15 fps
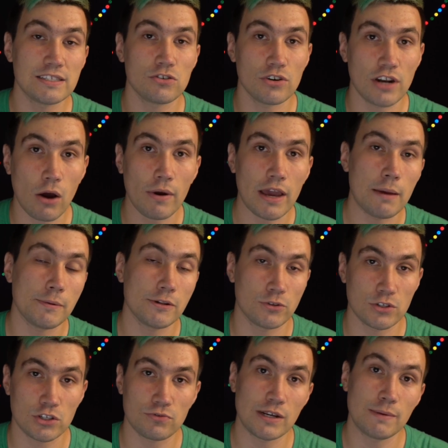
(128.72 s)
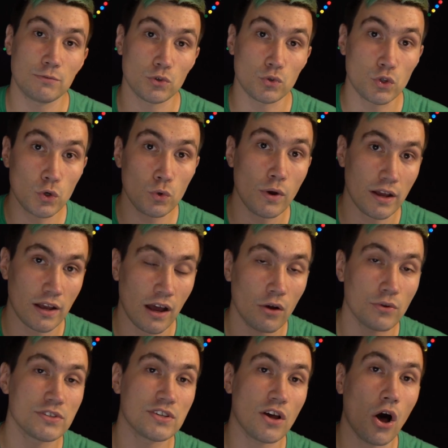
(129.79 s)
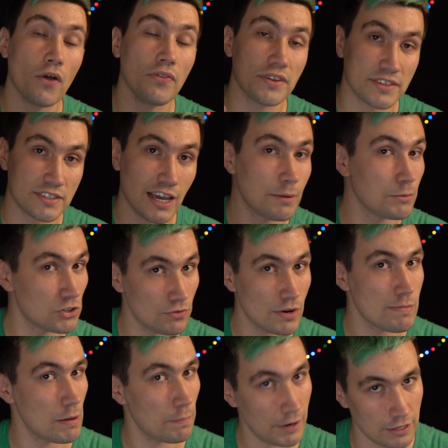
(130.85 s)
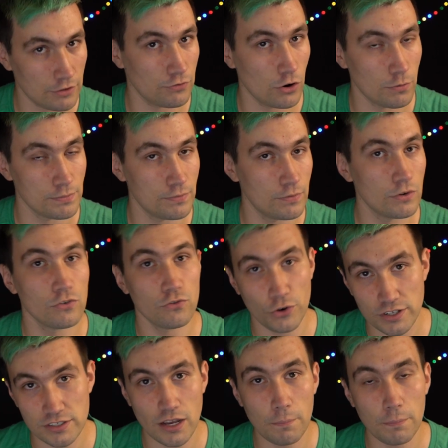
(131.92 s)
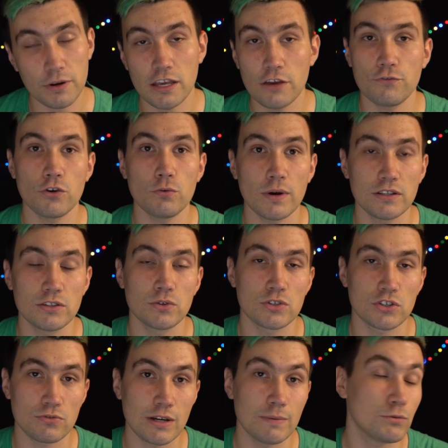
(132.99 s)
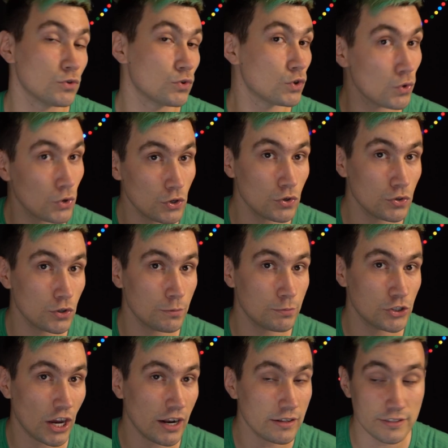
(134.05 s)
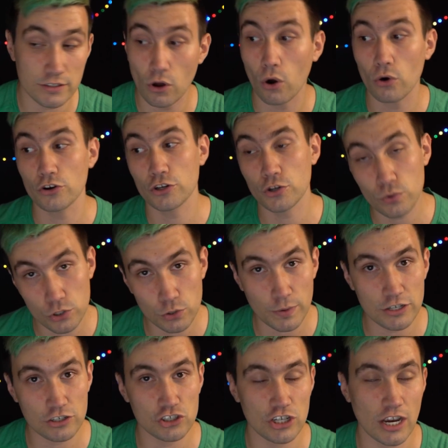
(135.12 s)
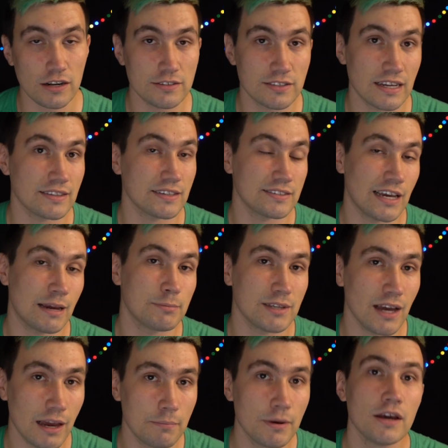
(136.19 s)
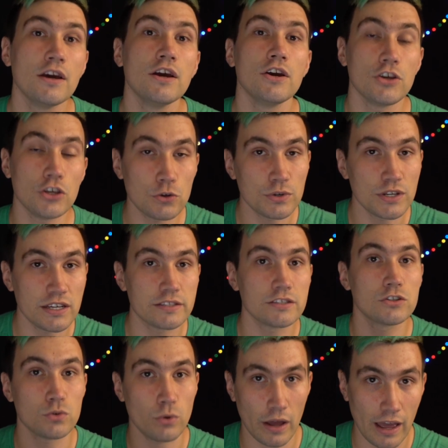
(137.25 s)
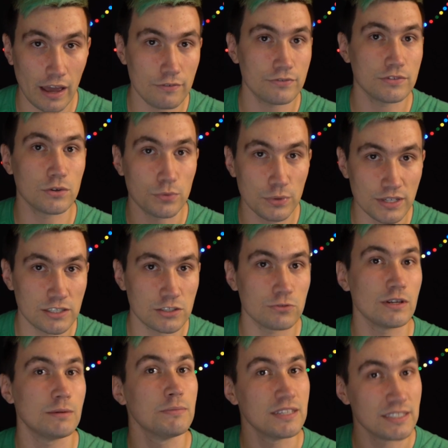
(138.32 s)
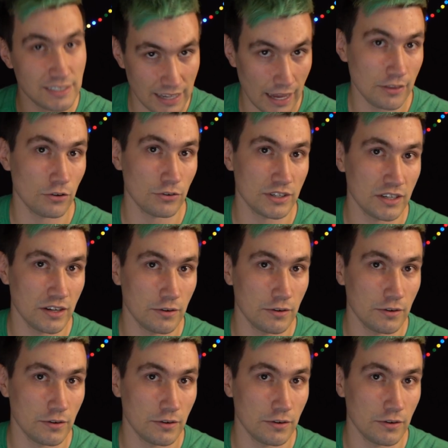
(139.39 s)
you're now able to stream to two accounts on the same streaming platform. For example, if you want to stream to two YouTube channels or two Twitch channels at the same time, you need to have the Restream standard tier.